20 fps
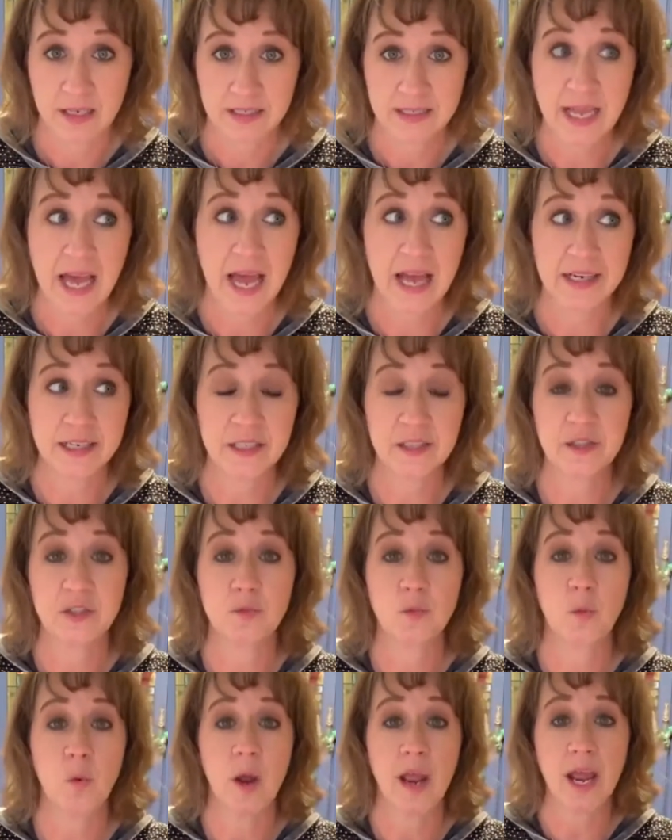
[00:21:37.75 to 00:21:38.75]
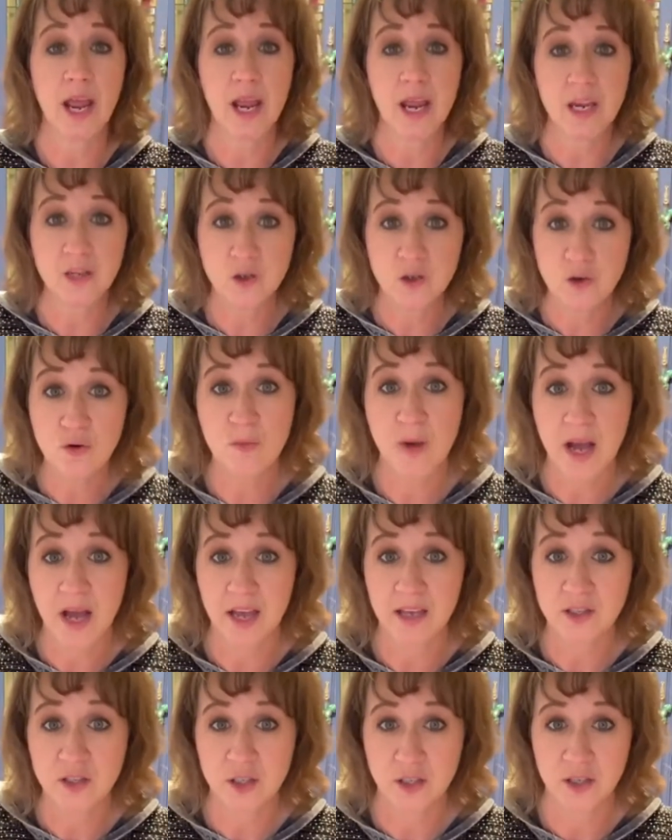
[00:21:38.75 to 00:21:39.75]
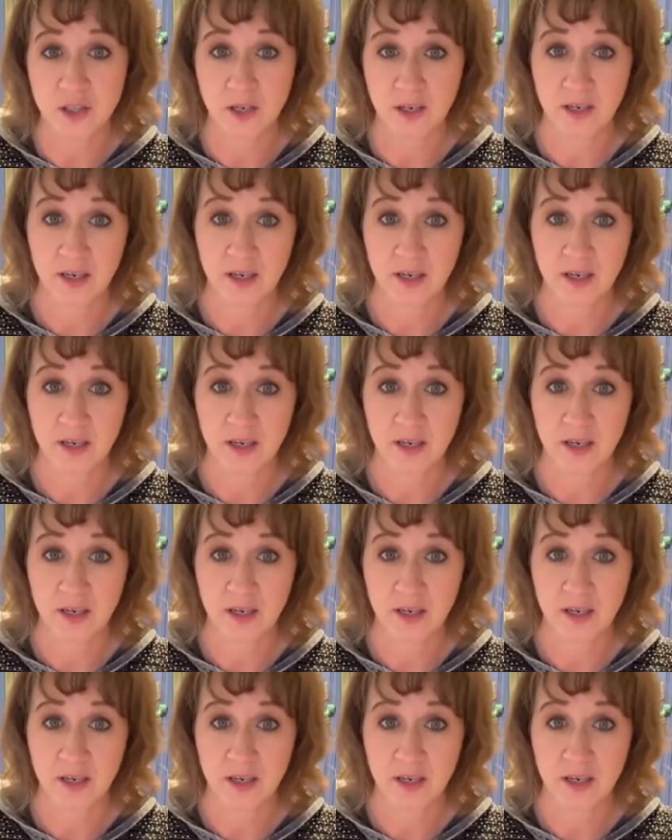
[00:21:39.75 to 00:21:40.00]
That is way too much.